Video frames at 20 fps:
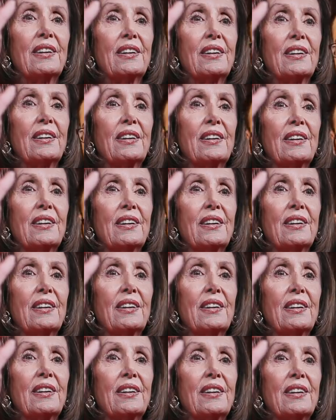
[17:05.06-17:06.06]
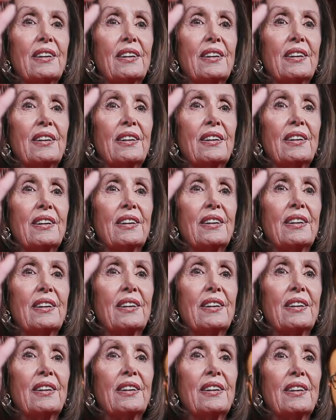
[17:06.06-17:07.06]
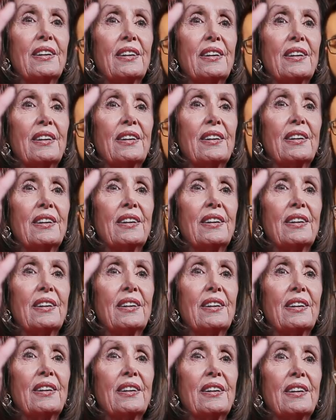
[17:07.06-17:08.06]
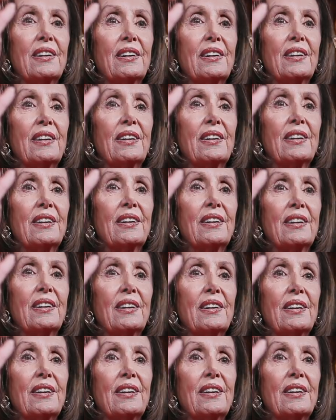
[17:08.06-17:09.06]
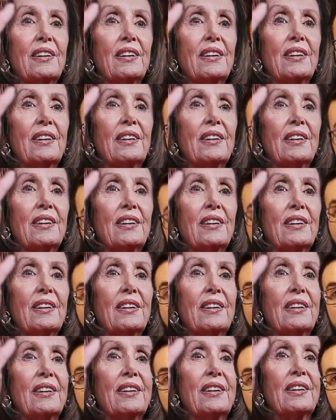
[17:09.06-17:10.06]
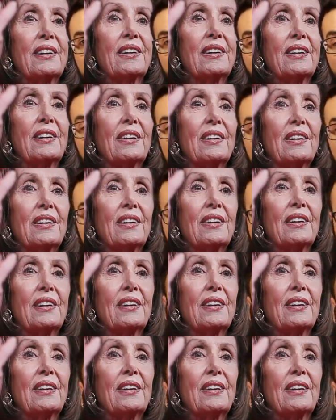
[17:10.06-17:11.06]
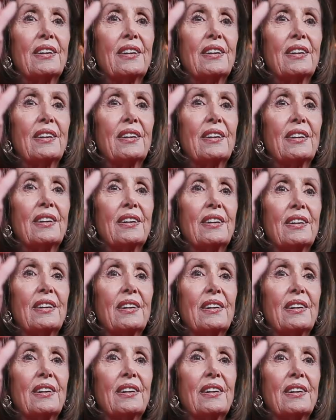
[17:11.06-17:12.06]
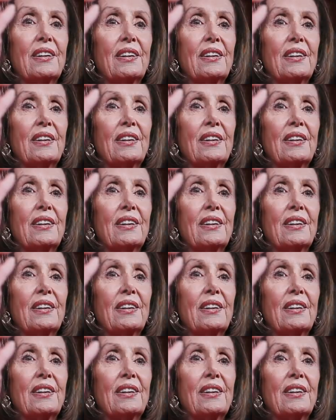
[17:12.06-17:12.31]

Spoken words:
No words are spoken by the person on screen.